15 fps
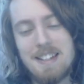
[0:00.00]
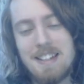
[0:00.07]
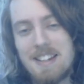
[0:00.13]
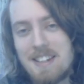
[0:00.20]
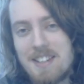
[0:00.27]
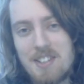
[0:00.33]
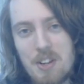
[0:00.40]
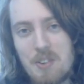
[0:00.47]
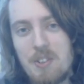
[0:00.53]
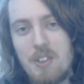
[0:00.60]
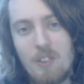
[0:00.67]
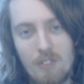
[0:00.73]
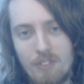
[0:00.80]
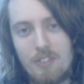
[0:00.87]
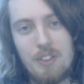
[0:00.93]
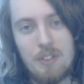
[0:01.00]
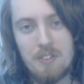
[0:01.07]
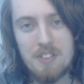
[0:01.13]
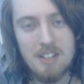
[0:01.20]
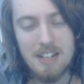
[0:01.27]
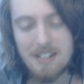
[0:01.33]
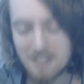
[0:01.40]
It's so
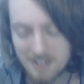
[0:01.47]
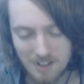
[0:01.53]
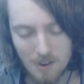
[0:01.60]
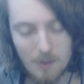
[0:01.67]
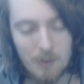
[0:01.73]
confused. It's so